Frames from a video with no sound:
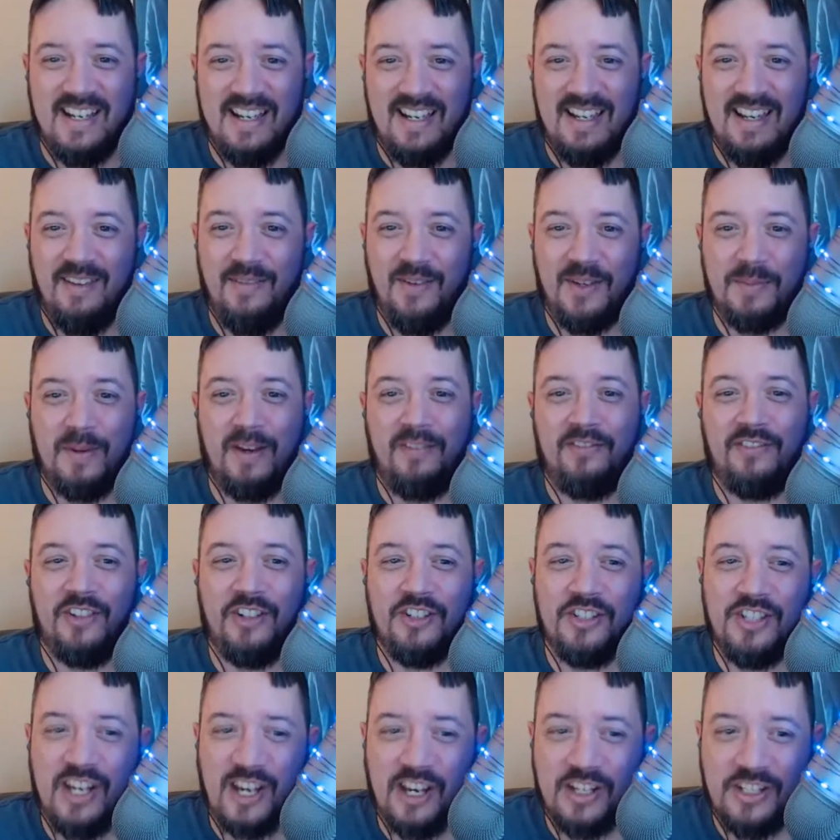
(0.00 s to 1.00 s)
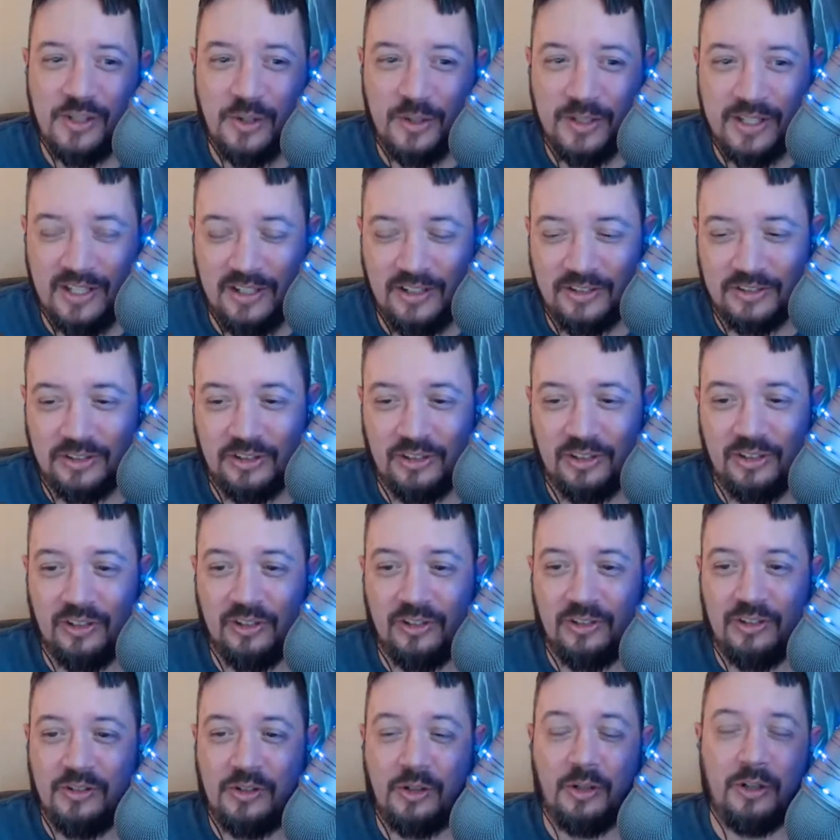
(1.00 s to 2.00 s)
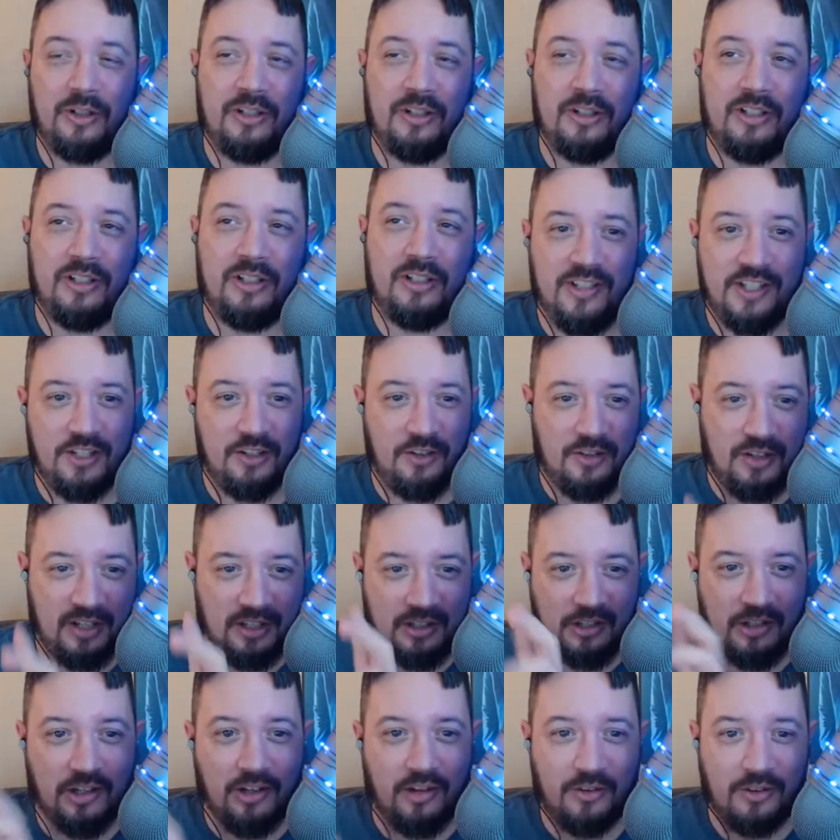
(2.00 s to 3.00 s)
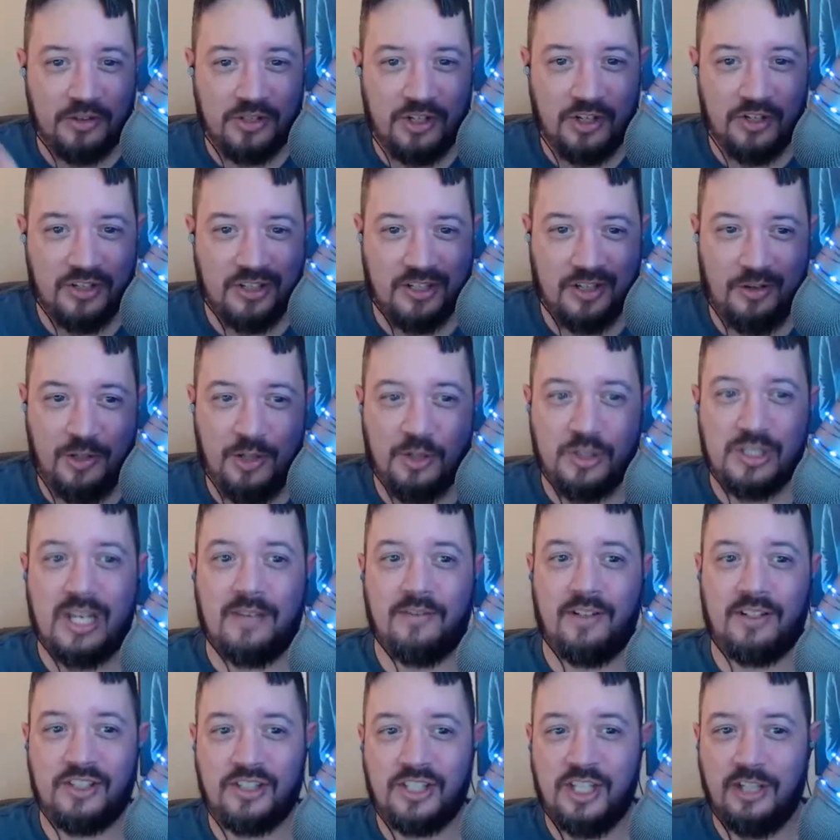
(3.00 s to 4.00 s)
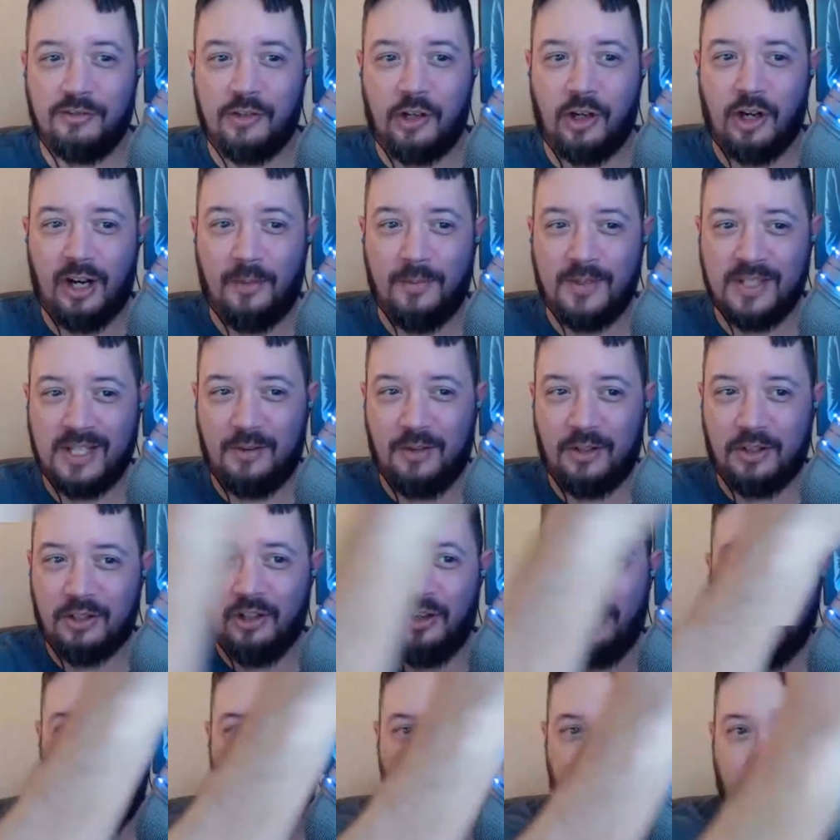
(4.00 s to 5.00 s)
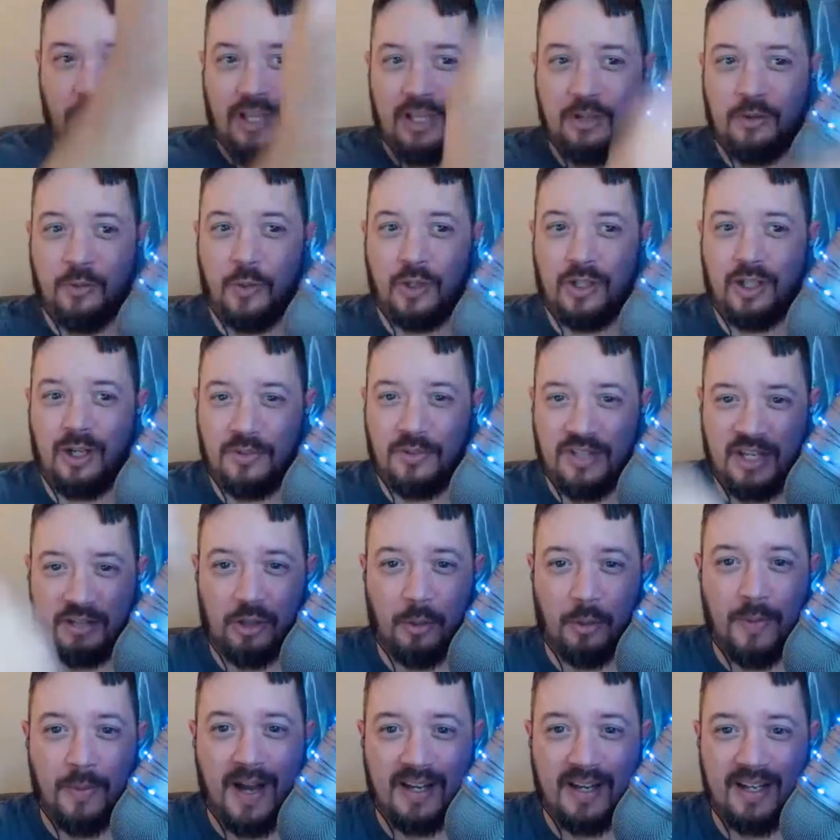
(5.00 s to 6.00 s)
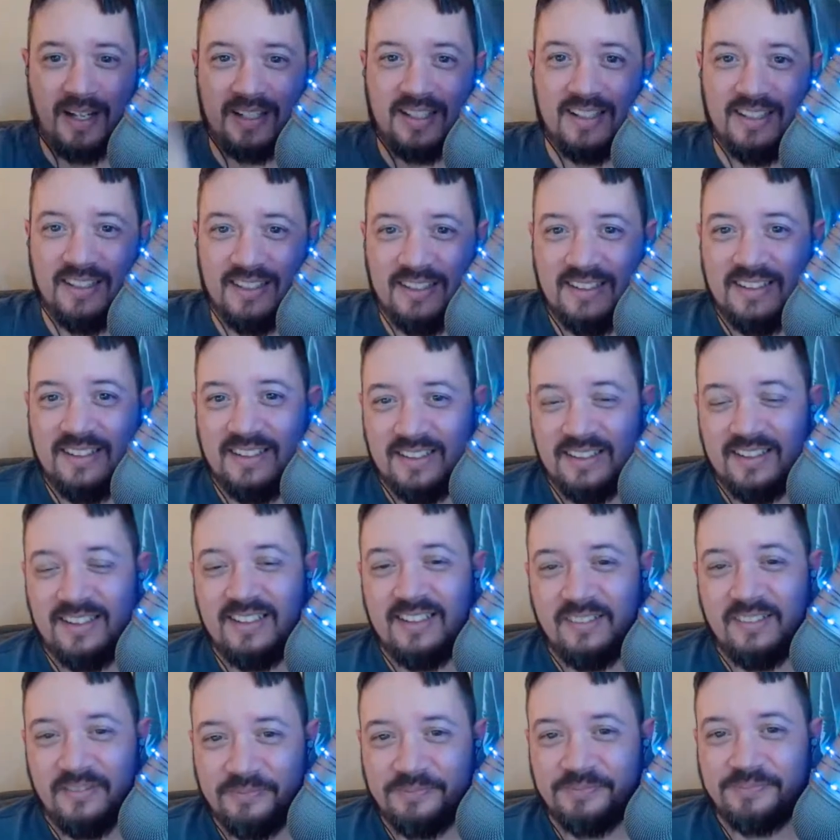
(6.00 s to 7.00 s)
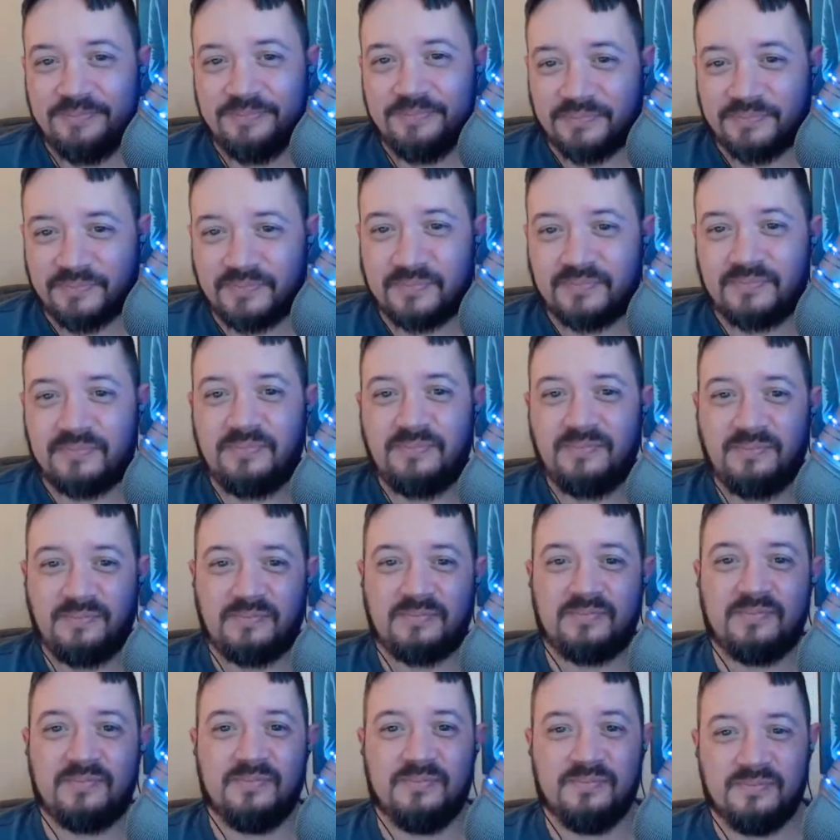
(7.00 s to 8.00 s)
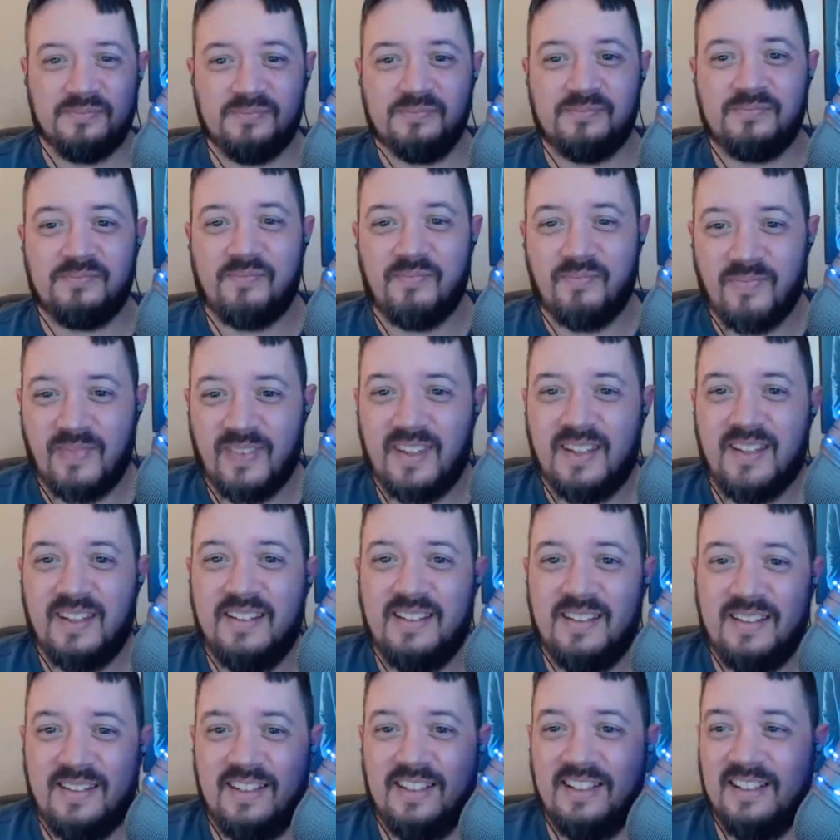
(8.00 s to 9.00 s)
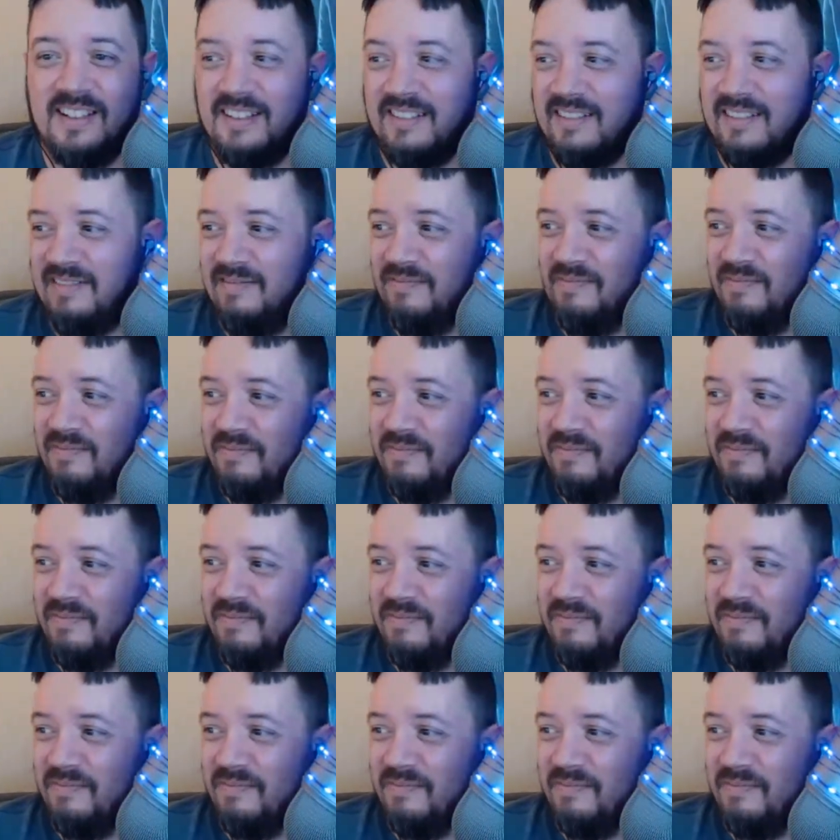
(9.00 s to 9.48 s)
It was my first G.I. Joe character, figuring all those years ago. He used to have a stiff arm, as I recall. He had a bionic arm. Yeah, absolutely.